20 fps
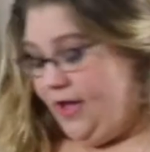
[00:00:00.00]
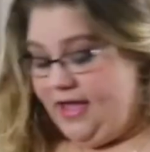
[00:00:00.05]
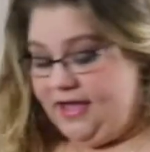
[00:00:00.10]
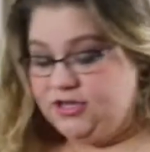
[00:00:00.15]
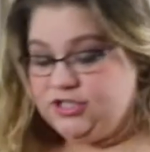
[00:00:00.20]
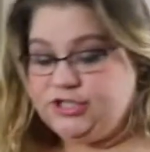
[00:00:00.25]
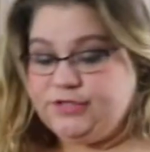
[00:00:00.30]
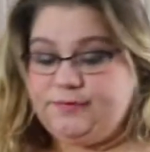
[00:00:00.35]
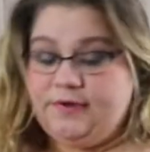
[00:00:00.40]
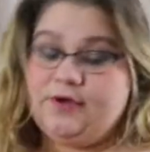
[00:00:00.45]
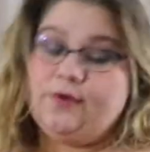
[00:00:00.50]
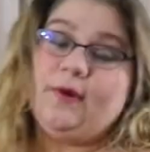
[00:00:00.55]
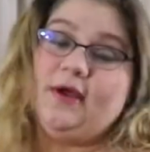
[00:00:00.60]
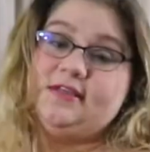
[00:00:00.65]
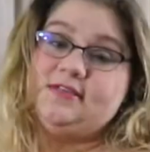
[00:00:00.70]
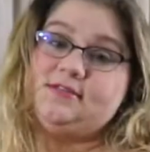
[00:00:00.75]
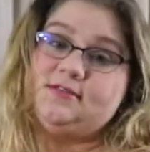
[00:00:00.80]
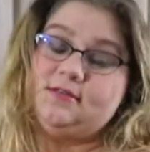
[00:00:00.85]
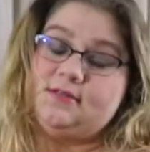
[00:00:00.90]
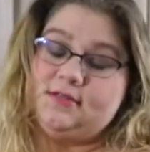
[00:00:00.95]
I actually
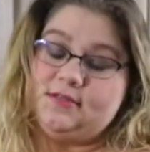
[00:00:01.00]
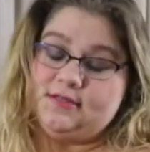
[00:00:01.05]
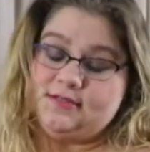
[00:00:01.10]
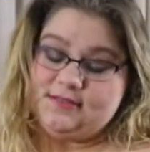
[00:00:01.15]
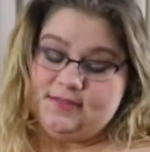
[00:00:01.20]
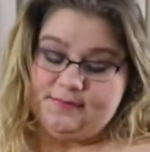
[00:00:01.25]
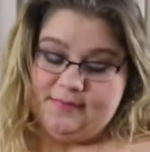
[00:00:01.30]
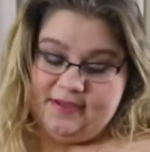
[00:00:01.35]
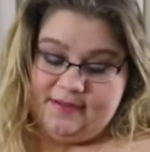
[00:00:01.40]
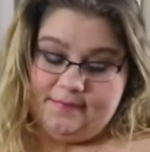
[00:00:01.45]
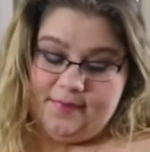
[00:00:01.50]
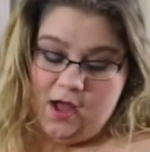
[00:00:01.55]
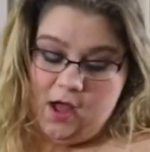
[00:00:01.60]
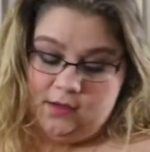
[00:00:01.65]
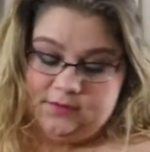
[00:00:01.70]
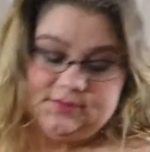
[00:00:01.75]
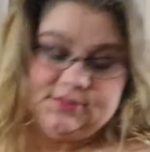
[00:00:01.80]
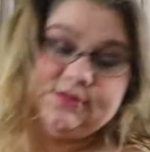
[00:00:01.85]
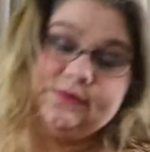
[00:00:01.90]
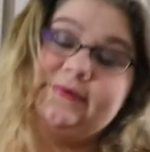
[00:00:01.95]
requested these in my
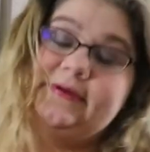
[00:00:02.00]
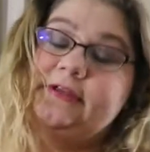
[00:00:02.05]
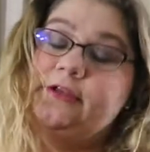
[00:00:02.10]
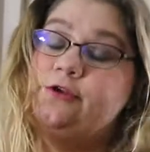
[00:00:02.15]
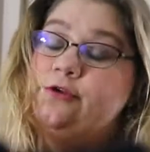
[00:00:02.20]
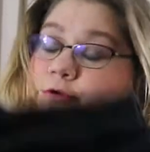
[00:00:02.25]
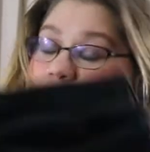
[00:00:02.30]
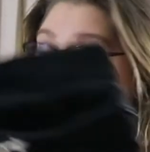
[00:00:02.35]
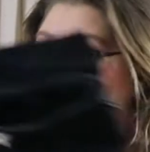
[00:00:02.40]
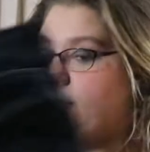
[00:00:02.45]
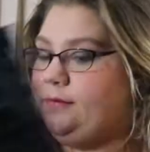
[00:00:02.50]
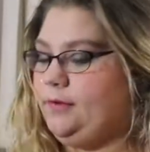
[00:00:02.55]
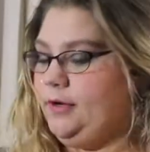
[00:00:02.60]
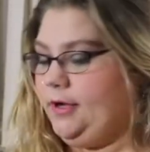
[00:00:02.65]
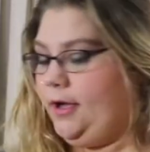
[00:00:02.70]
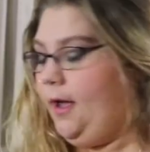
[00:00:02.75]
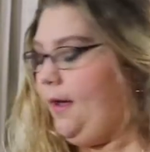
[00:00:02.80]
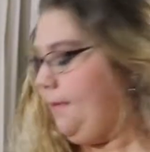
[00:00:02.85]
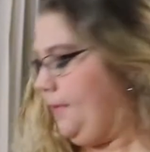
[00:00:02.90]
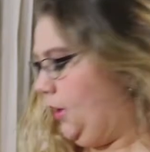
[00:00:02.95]
box. So I knew they were
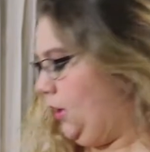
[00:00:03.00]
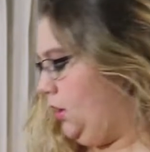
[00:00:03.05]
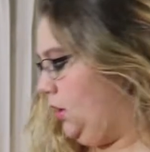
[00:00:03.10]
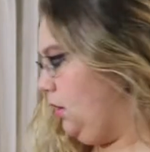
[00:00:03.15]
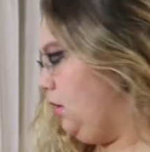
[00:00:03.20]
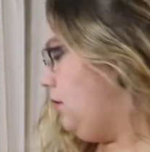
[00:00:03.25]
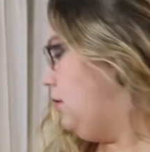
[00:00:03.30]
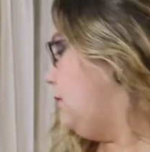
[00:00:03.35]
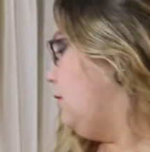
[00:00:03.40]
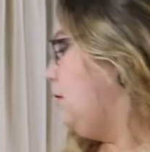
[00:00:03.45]
coming.